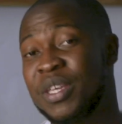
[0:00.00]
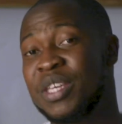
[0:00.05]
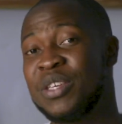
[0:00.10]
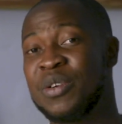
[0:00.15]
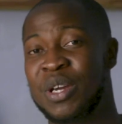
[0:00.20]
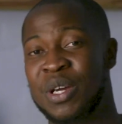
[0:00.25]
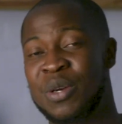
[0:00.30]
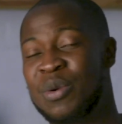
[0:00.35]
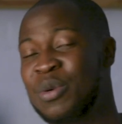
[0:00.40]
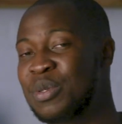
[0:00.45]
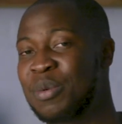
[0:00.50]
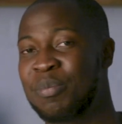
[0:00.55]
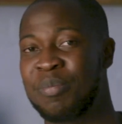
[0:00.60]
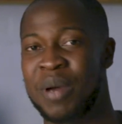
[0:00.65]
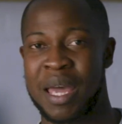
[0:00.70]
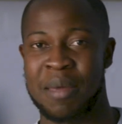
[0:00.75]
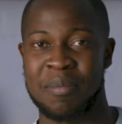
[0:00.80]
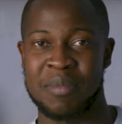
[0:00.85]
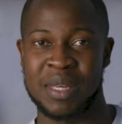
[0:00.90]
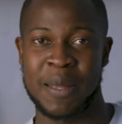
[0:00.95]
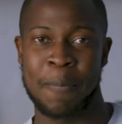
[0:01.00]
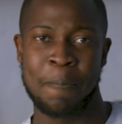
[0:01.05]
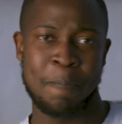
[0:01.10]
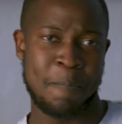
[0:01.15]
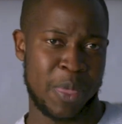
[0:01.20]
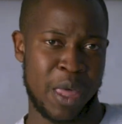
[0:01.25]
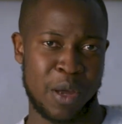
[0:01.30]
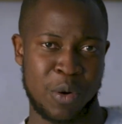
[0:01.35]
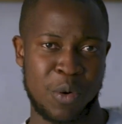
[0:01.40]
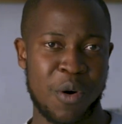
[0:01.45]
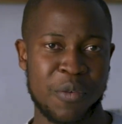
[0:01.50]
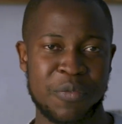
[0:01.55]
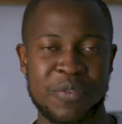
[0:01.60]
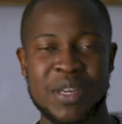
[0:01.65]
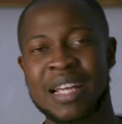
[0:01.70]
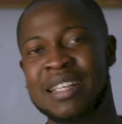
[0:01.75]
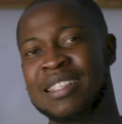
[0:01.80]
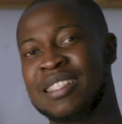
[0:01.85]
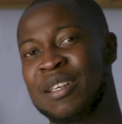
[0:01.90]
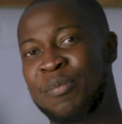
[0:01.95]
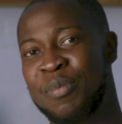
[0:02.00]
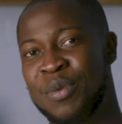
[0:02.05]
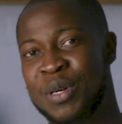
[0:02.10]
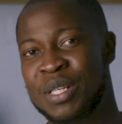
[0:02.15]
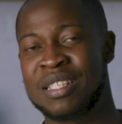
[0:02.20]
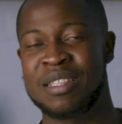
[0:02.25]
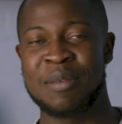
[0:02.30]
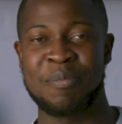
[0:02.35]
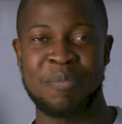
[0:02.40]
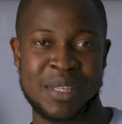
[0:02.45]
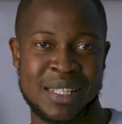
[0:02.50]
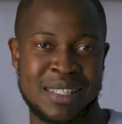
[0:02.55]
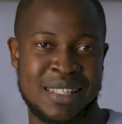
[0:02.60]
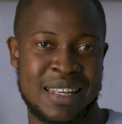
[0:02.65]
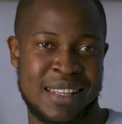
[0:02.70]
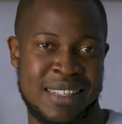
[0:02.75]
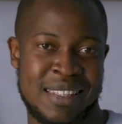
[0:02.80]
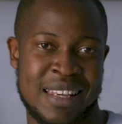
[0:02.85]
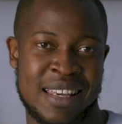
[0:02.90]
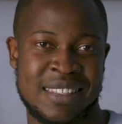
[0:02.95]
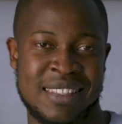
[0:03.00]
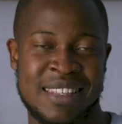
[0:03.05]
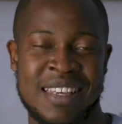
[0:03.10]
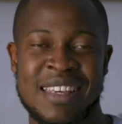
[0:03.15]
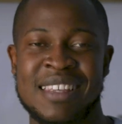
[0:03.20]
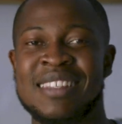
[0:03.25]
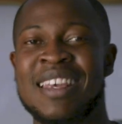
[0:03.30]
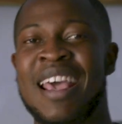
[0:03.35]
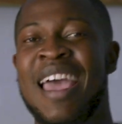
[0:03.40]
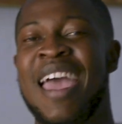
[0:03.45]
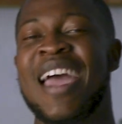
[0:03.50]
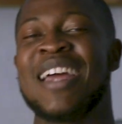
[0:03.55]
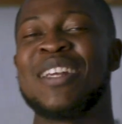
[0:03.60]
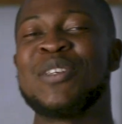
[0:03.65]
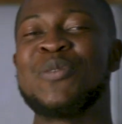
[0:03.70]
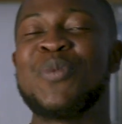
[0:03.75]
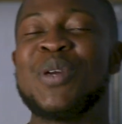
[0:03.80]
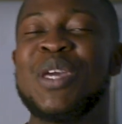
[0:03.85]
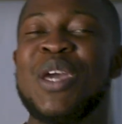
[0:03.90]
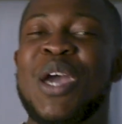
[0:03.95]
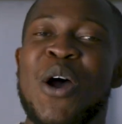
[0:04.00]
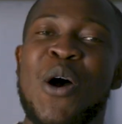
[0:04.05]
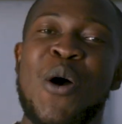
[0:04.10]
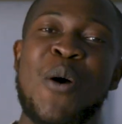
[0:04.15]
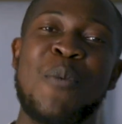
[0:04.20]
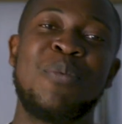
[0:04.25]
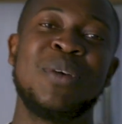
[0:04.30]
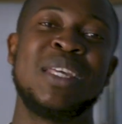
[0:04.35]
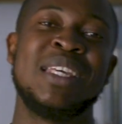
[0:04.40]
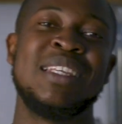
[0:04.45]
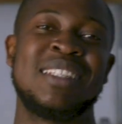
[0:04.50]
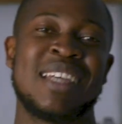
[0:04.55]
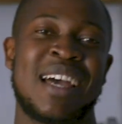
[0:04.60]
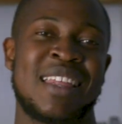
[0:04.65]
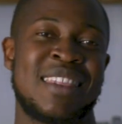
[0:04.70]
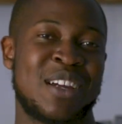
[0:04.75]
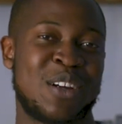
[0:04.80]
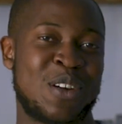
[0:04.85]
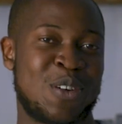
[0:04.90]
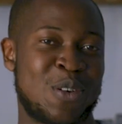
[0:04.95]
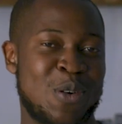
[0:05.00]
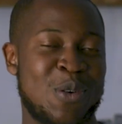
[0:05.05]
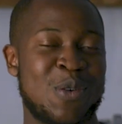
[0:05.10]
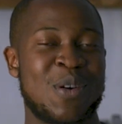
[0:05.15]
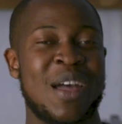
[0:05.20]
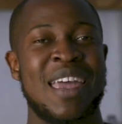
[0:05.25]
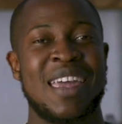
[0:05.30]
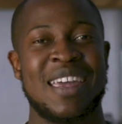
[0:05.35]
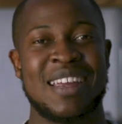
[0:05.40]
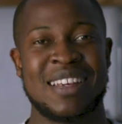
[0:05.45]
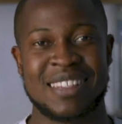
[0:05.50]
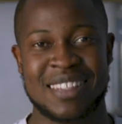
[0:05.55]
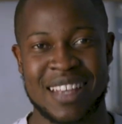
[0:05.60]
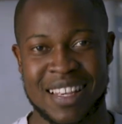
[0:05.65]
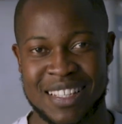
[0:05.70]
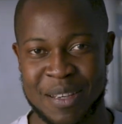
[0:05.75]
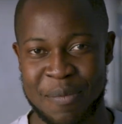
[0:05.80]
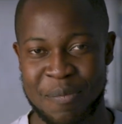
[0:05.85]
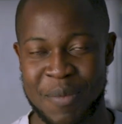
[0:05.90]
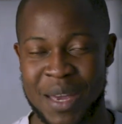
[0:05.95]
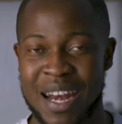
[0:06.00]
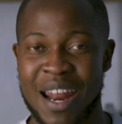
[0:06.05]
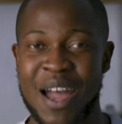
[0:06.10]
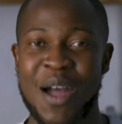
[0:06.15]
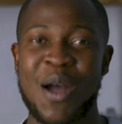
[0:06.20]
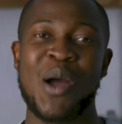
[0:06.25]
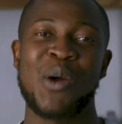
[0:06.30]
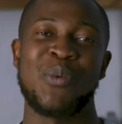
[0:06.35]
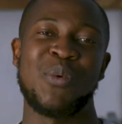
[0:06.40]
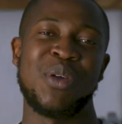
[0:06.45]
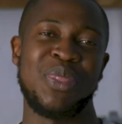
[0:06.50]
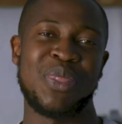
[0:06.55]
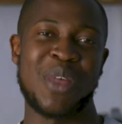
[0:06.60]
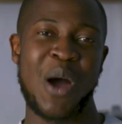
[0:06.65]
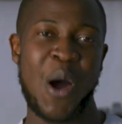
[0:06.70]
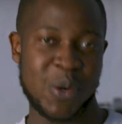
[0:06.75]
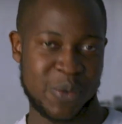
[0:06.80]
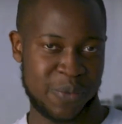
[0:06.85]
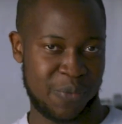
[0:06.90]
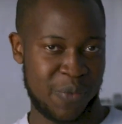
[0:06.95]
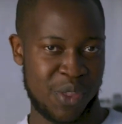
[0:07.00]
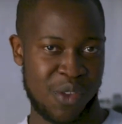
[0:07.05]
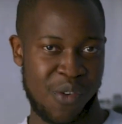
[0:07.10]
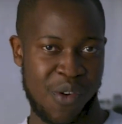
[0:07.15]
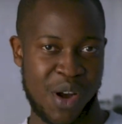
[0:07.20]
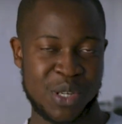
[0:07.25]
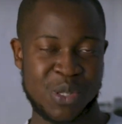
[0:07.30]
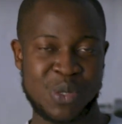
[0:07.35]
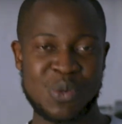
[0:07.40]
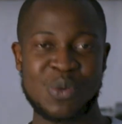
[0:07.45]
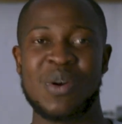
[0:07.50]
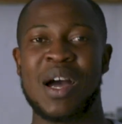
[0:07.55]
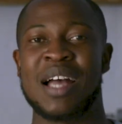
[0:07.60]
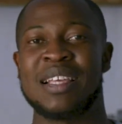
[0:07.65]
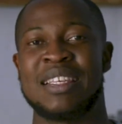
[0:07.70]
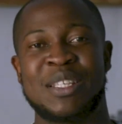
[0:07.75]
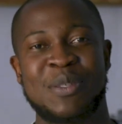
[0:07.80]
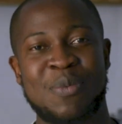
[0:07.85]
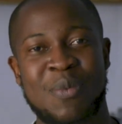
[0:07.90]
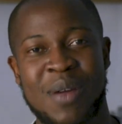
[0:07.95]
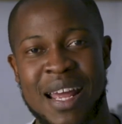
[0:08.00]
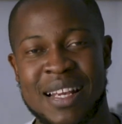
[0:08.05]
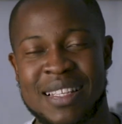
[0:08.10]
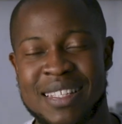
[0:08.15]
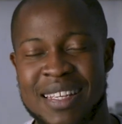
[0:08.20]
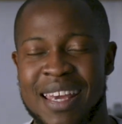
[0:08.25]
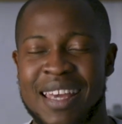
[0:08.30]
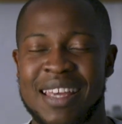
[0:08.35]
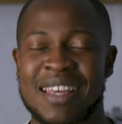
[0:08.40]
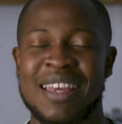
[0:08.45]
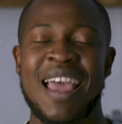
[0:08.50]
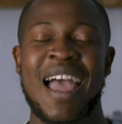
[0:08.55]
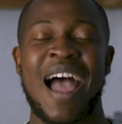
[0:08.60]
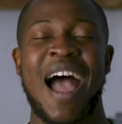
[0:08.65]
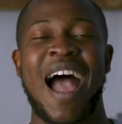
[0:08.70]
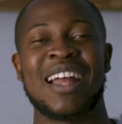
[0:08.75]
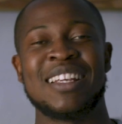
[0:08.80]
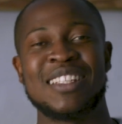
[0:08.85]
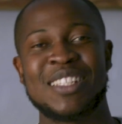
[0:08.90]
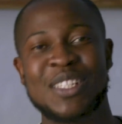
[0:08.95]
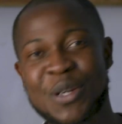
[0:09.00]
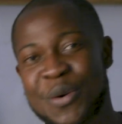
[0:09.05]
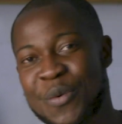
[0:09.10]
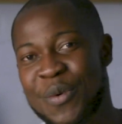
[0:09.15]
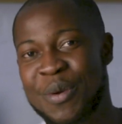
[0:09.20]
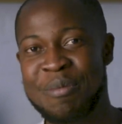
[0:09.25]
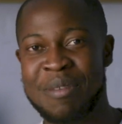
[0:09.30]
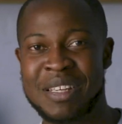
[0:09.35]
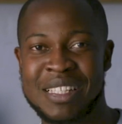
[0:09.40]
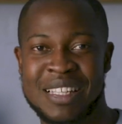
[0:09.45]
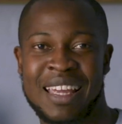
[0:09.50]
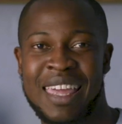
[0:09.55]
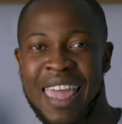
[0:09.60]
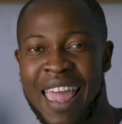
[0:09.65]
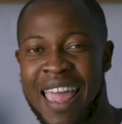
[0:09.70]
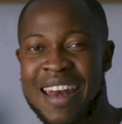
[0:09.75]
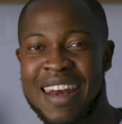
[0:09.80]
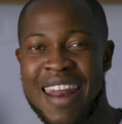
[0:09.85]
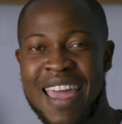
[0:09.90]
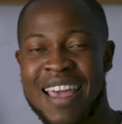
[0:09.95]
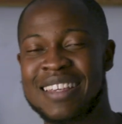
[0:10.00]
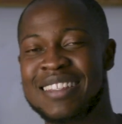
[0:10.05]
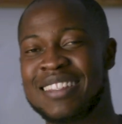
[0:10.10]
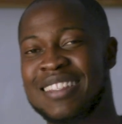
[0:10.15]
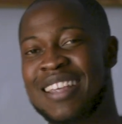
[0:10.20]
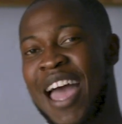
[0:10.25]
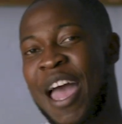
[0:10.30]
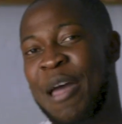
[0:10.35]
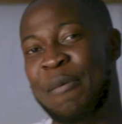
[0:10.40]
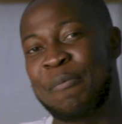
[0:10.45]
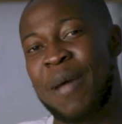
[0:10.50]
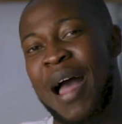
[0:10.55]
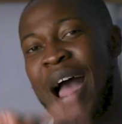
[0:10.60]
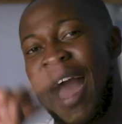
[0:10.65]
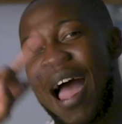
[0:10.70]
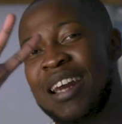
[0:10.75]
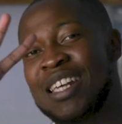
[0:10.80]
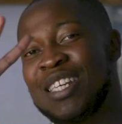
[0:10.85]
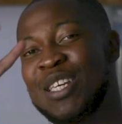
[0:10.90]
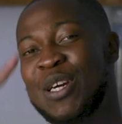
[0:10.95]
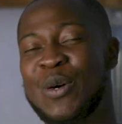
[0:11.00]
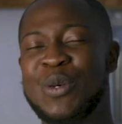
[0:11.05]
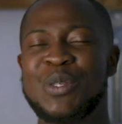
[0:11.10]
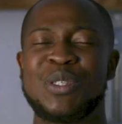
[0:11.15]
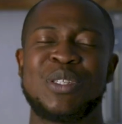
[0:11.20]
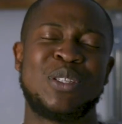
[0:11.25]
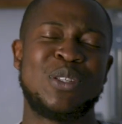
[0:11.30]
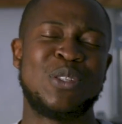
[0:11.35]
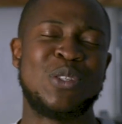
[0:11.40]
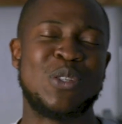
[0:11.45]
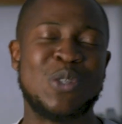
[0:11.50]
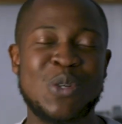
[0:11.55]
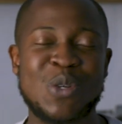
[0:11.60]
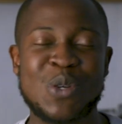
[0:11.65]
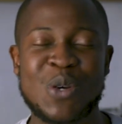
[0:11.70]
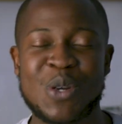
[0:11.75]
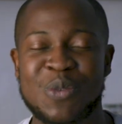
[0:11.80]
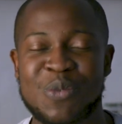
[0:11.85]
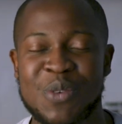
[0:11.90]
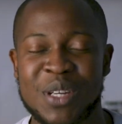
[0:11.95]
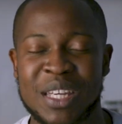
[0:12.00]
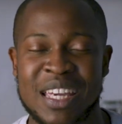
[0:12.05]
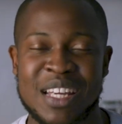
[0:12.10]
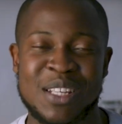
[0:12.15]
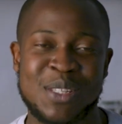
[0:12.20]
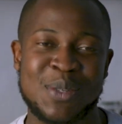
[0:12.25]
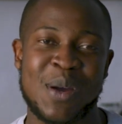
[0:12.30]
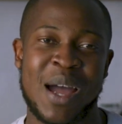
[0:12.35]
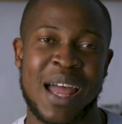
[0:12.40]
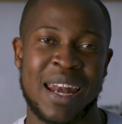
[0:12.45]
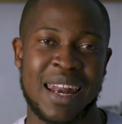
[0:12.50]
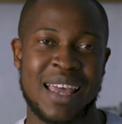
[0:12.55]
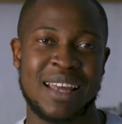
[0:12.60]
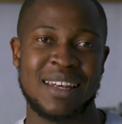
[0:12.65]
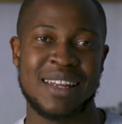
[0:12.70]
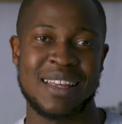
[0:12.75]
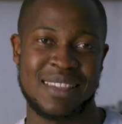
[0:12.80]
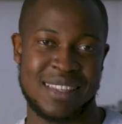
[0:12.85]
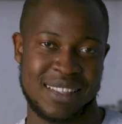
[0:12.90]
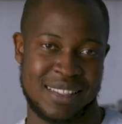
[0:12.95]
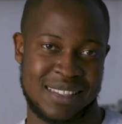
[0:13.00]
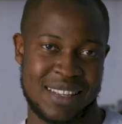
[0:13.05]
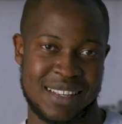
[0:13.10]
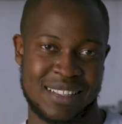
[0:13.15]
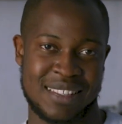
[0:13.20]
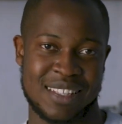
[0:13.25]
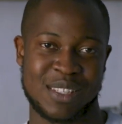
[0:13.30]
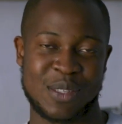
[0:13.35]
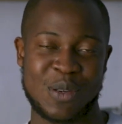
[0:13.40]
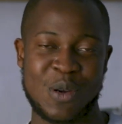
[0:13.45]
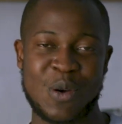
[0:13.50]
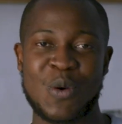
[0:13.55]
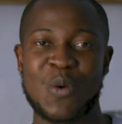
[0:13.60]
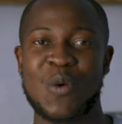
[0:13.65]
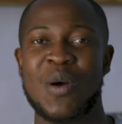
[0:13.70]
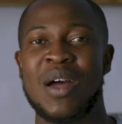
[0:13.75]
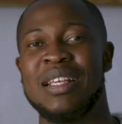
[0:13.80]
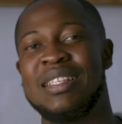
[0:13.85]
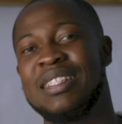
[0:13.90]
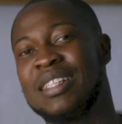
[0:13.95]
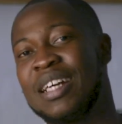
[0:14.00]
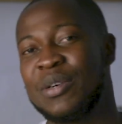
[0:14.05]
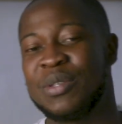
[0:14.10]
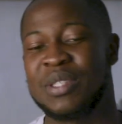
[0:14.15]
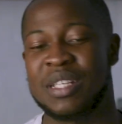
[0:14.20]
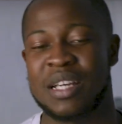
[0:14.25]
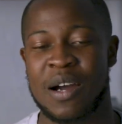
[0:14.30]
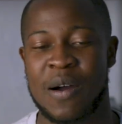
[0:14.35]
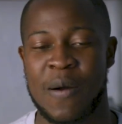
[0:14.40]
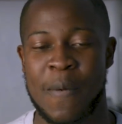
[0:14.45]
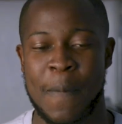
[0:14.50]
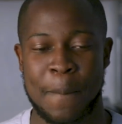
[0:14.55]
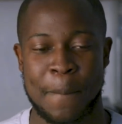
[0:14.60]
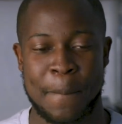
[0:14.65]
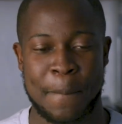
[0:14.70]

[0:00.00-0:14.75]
You can also buy me a coffee and support the business as is, and we help each other grow in such a manner. Without further ado, I just want to tell you, until we meet again next time, adios. Do not forget to annihilate the status quo. Ciao, ciao.